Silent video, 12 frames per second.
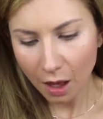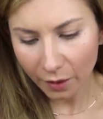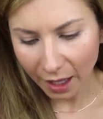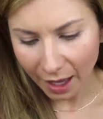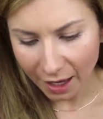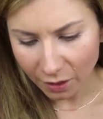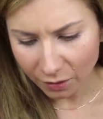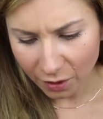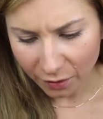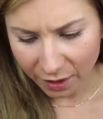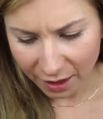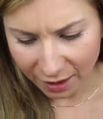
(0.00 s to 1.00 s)
Okay, I don't
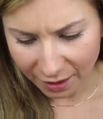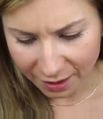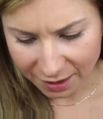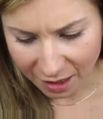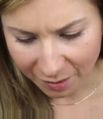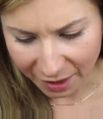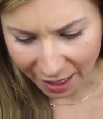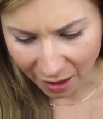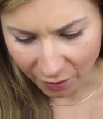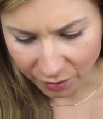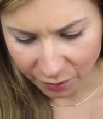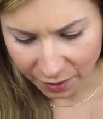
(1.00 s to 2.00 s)
know that anything is coming
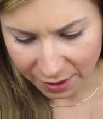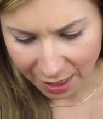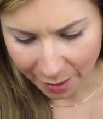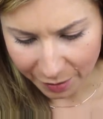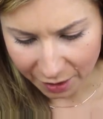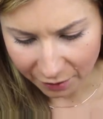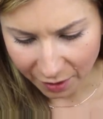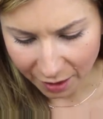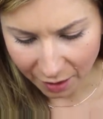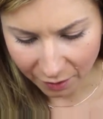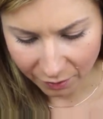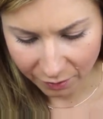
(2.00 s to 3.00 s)
out. What is happening right
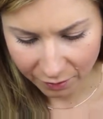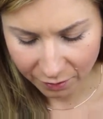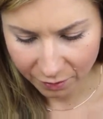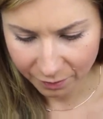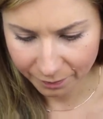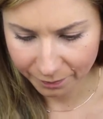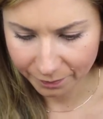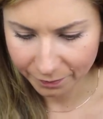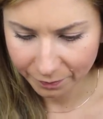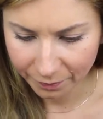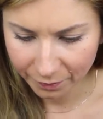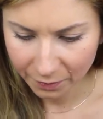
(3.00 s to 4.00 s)
now? Hmm,
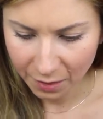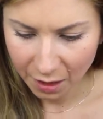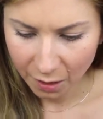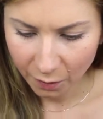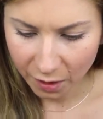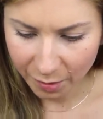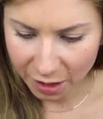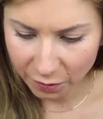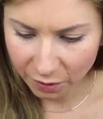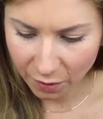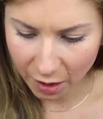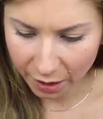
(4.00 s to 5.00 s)
what am I
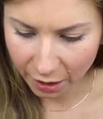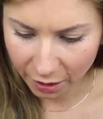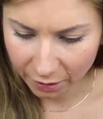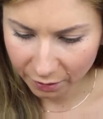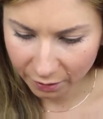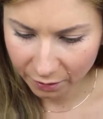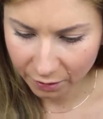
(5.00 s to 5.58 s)
doing wrong here?